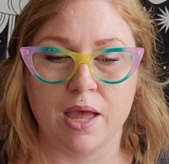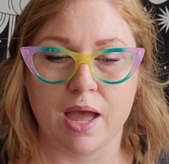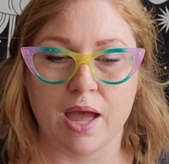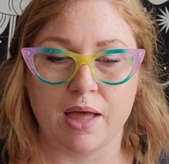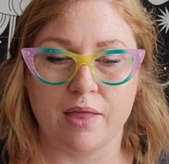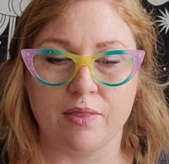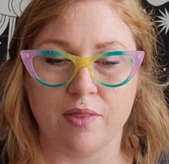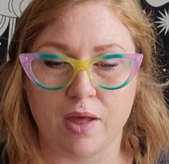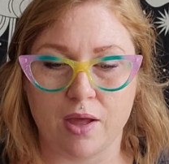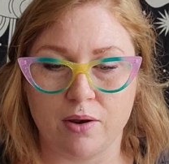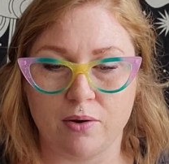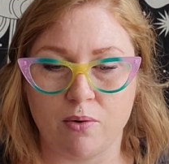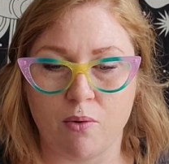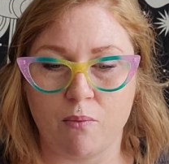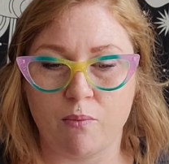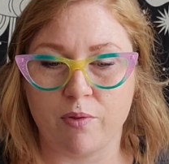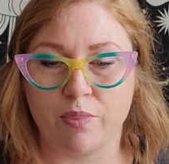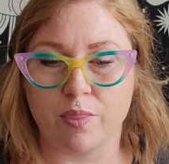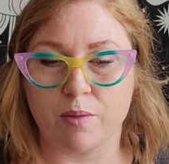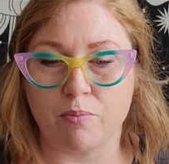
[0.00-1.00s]
and then
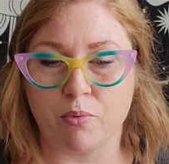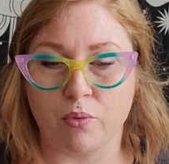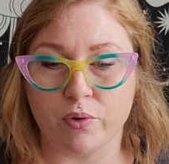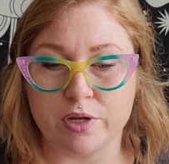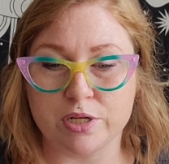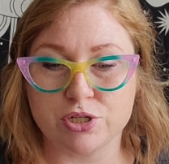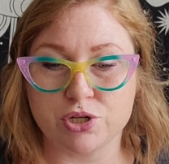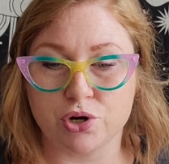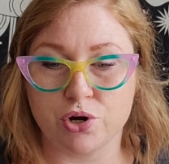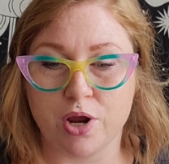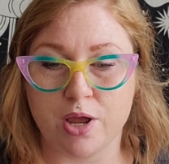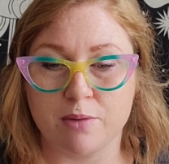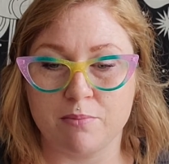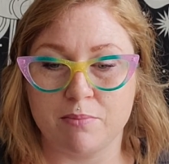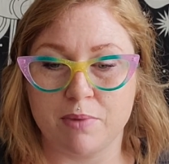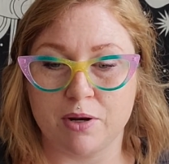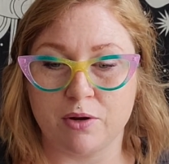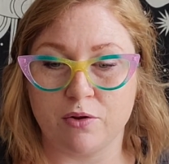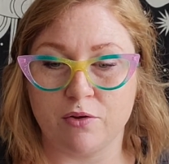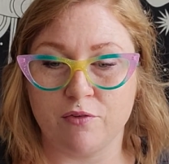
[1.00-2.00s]
with the pointer and
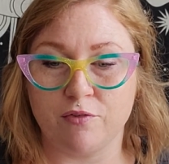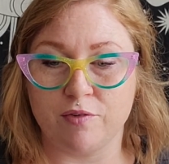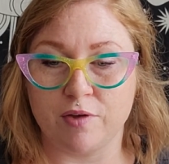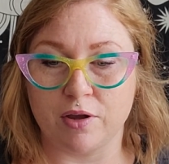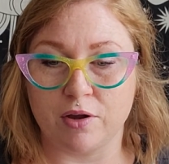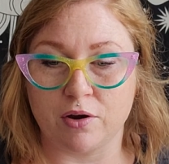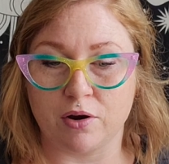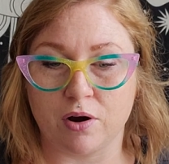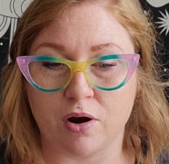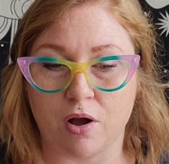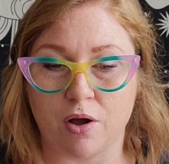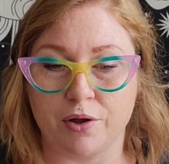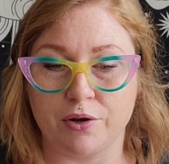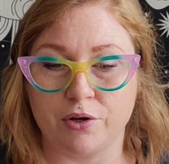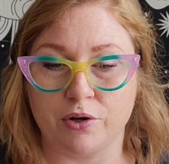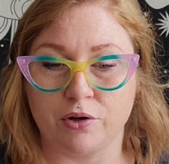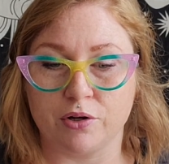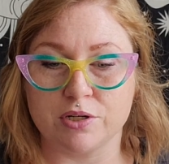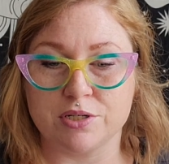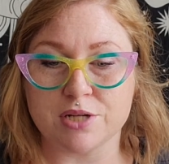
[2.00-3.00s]
middle finger on
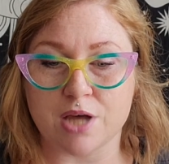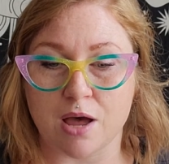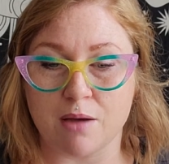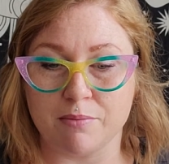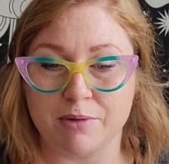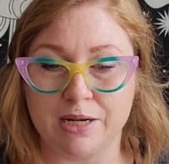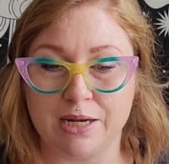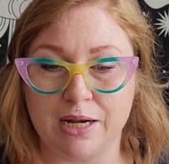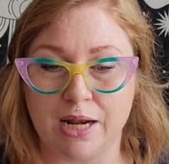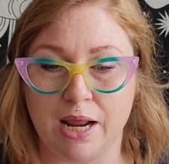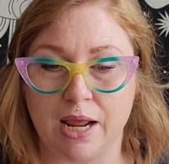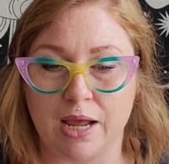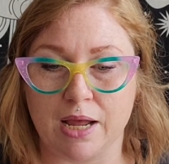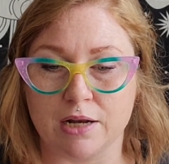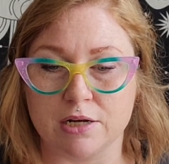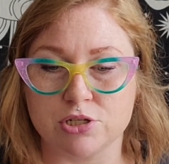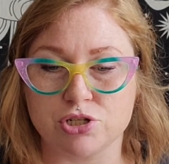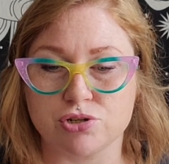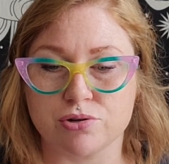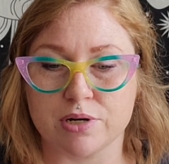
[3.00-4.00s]
your dominant
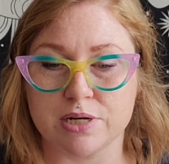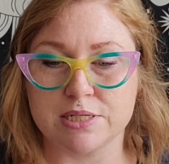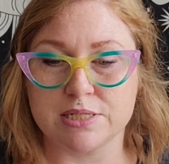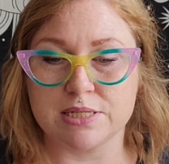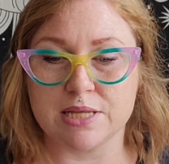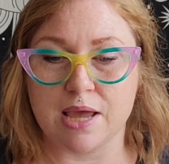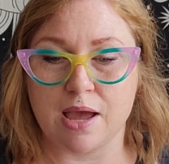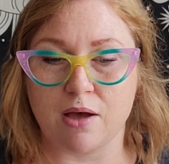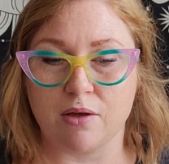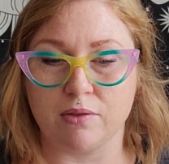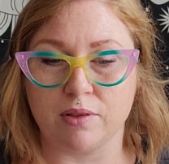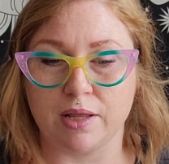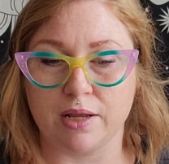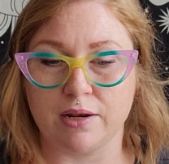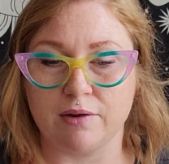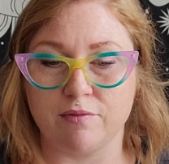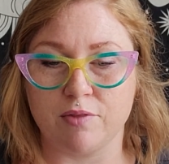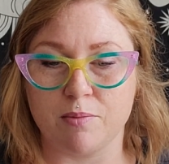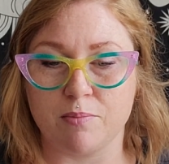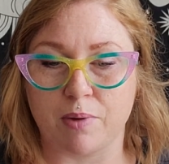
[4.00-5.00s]
hand, trace the outline
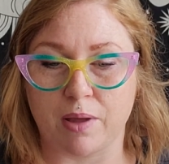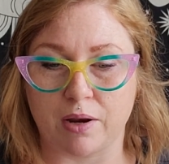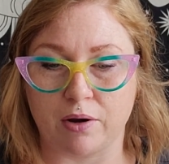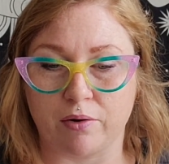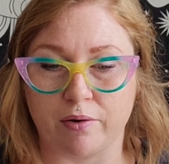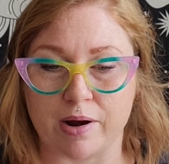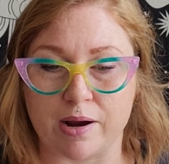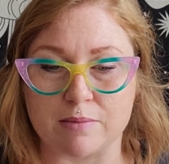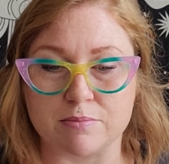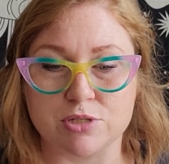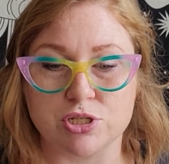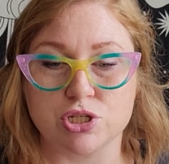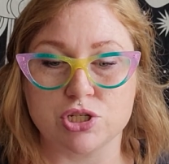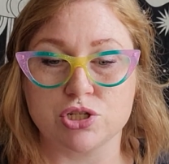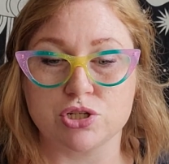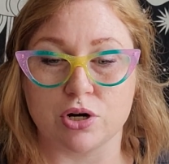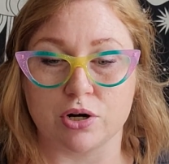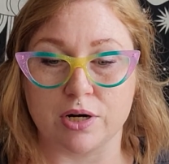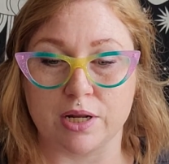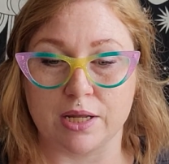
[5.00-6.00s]
of the pentagram
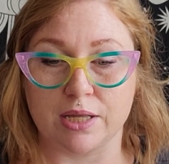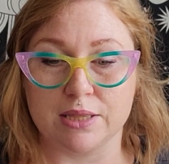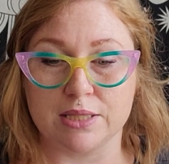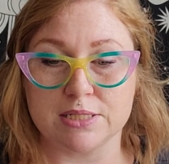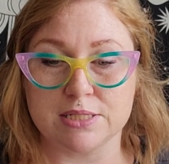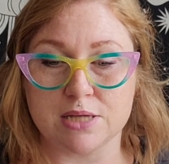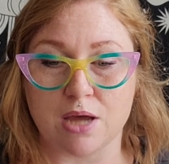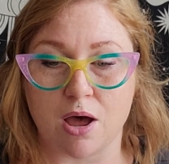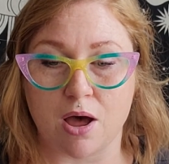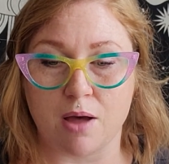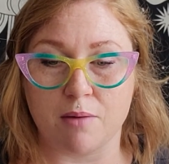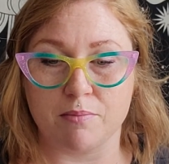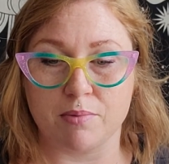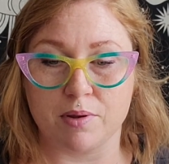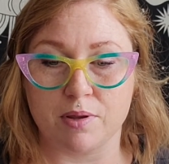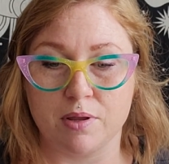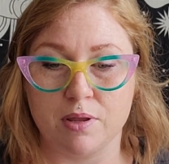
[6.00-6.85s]
starting at the top,